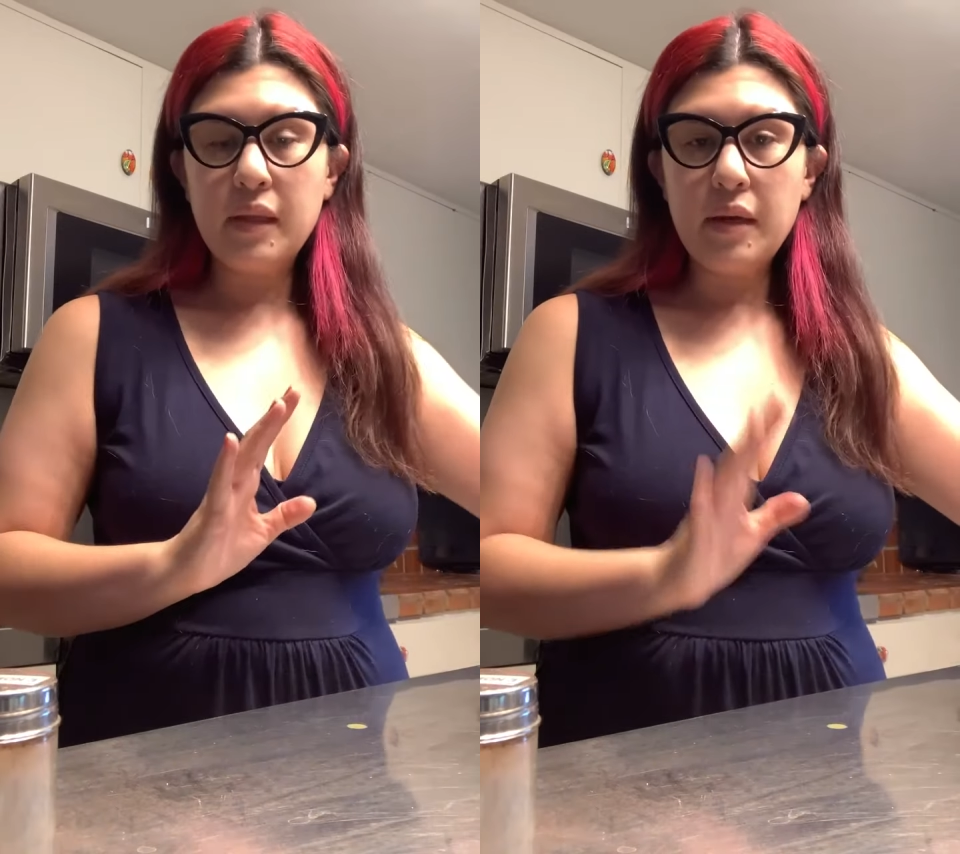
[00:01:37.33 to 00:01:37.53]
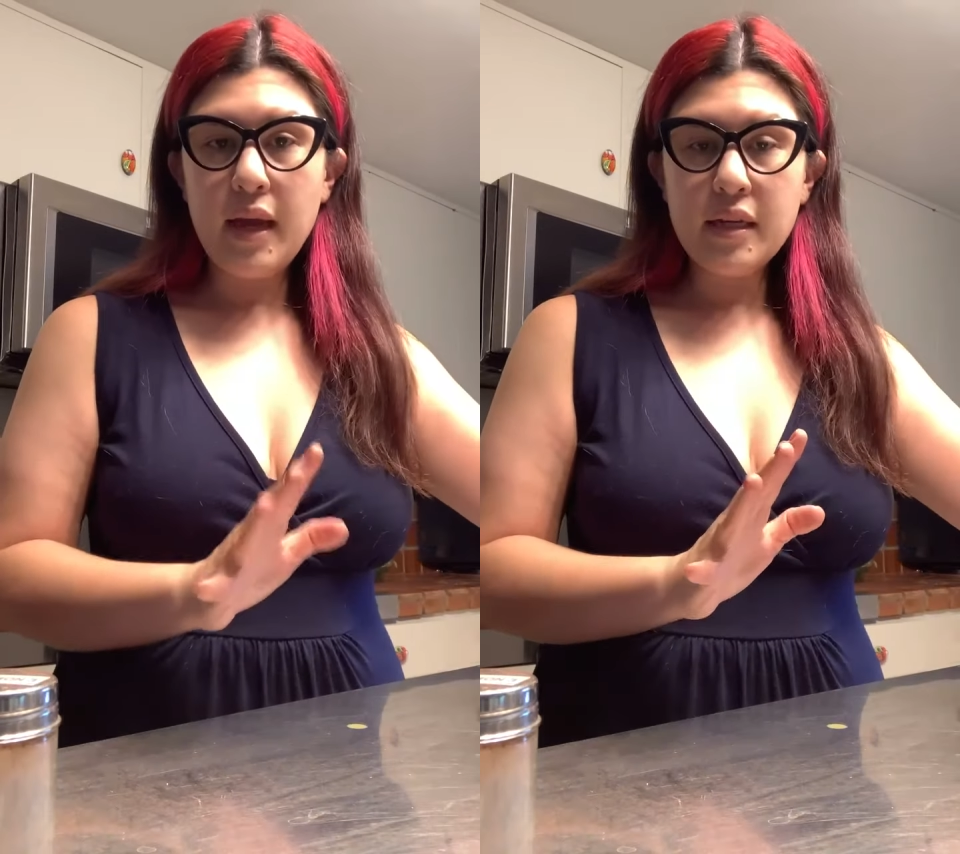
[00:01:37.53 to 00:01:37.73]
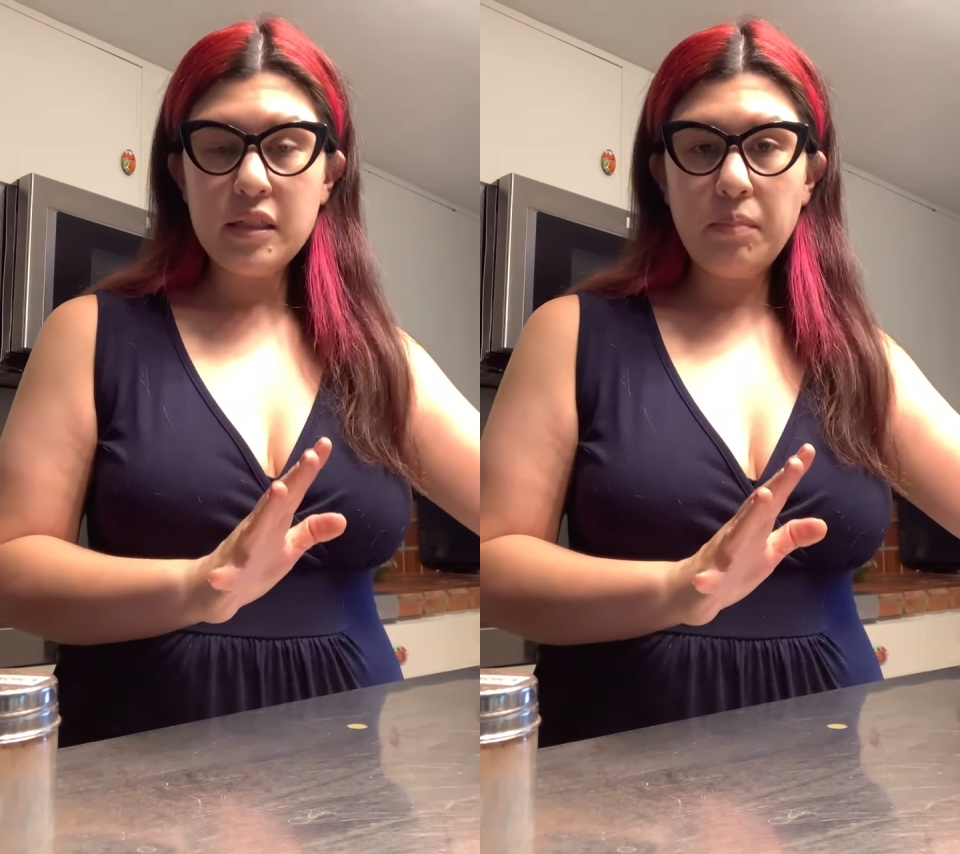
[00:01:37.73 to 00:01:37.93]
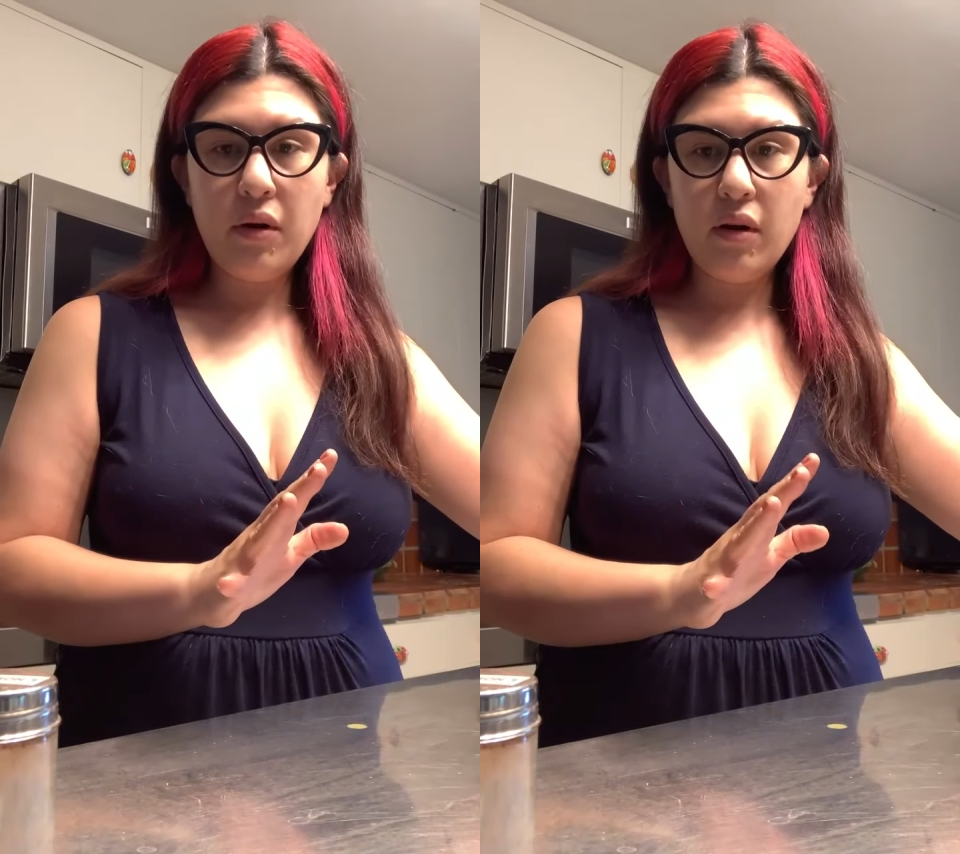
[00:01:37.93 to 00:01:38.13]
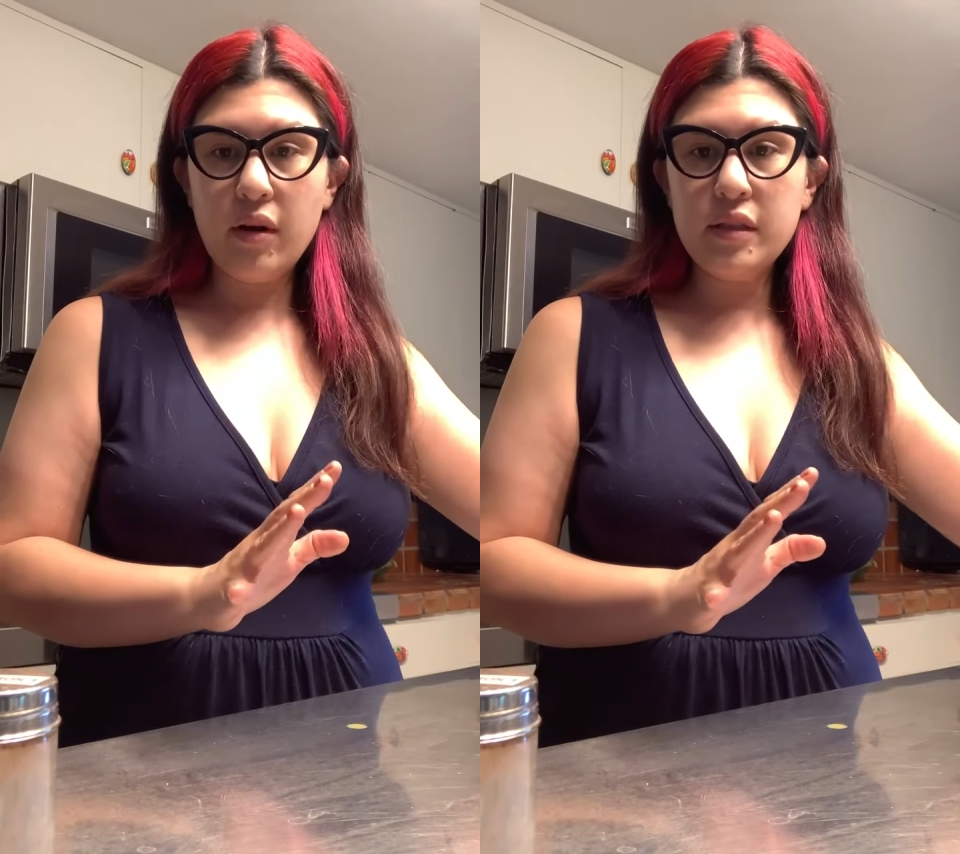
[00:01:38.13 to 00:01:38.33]
next
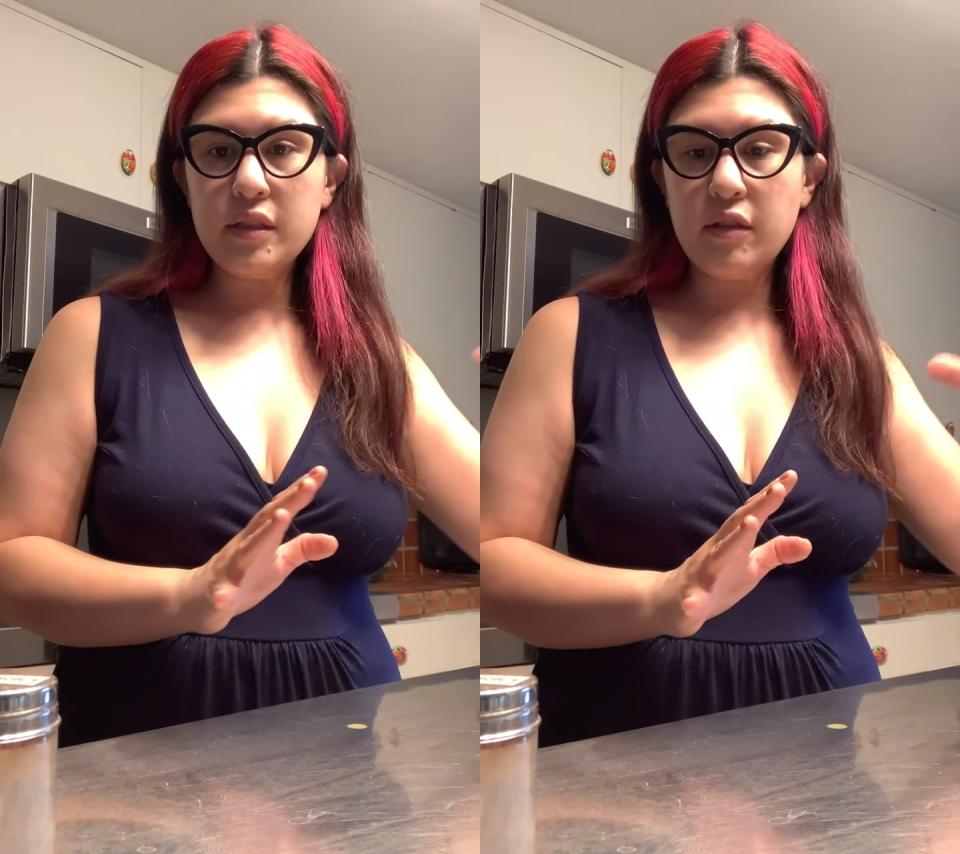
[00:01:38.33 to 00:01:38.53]
part,